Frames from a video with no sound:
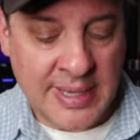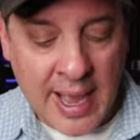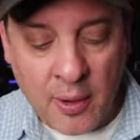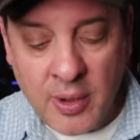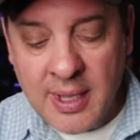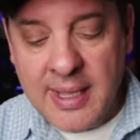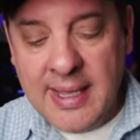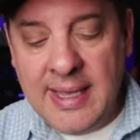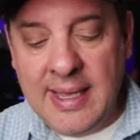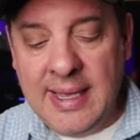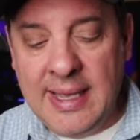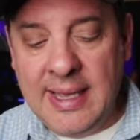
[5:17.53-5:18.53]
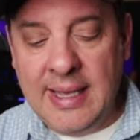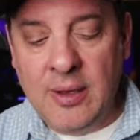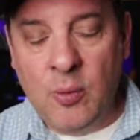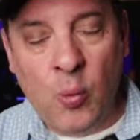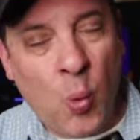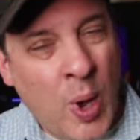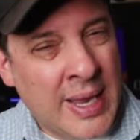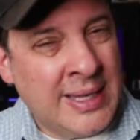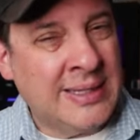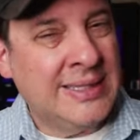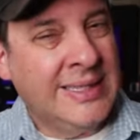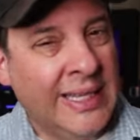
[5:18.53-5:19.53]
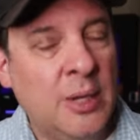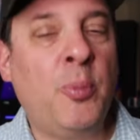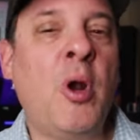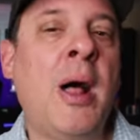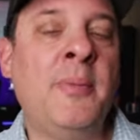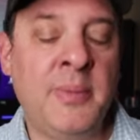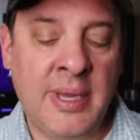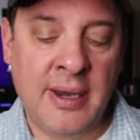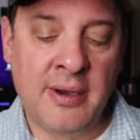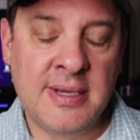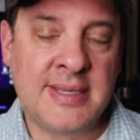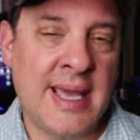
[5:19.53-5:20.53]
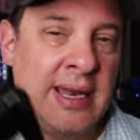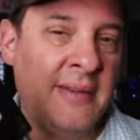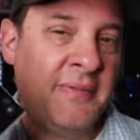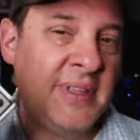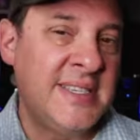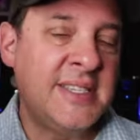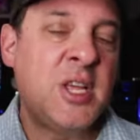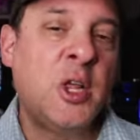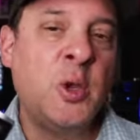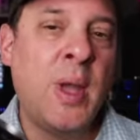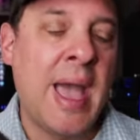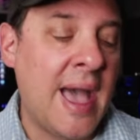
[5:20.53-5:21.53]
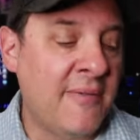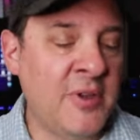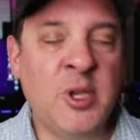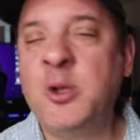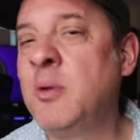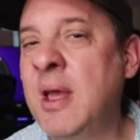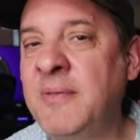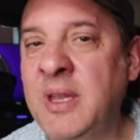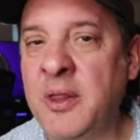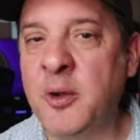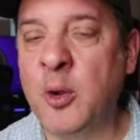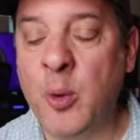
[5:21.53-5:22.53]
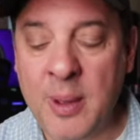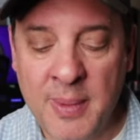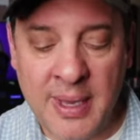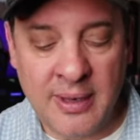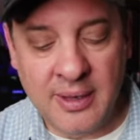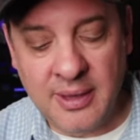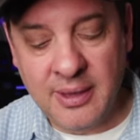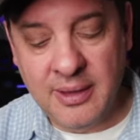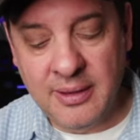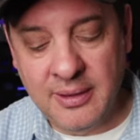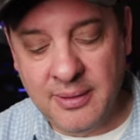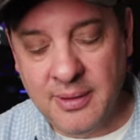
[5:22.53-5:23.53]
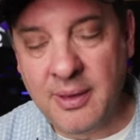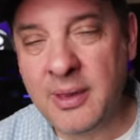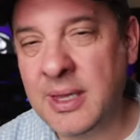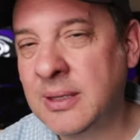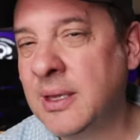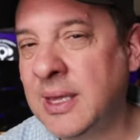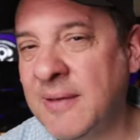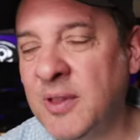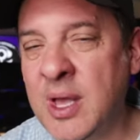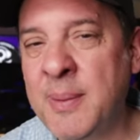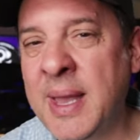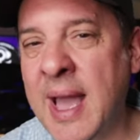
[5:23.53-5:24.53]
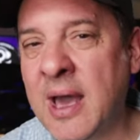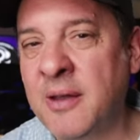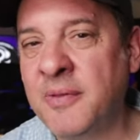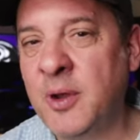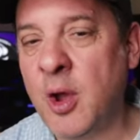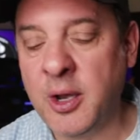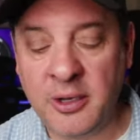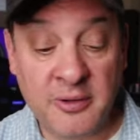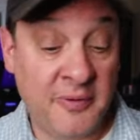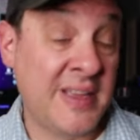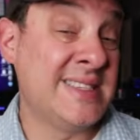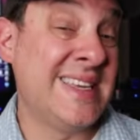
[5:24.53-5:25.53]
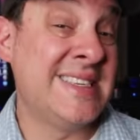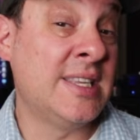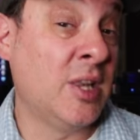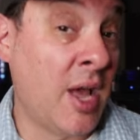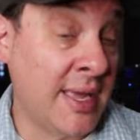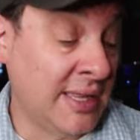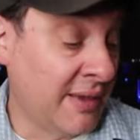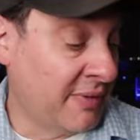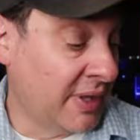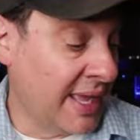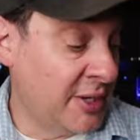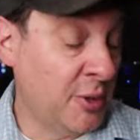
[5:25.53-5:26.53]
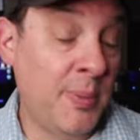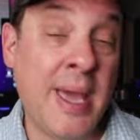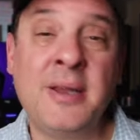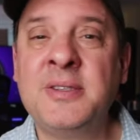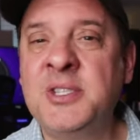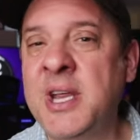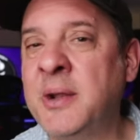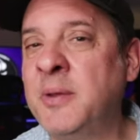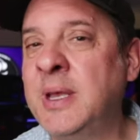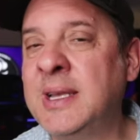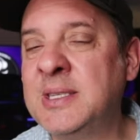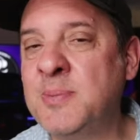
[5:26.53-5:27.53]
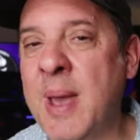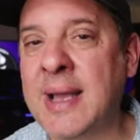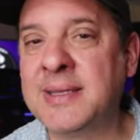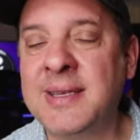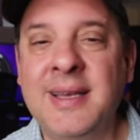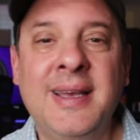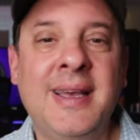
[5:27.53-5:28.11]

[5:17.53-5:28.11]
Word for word: Now, one little problem here is that if this is all you have and you don't have any other equipment, the, the level coming out of your audio interface is a line level, and your pedals generally expect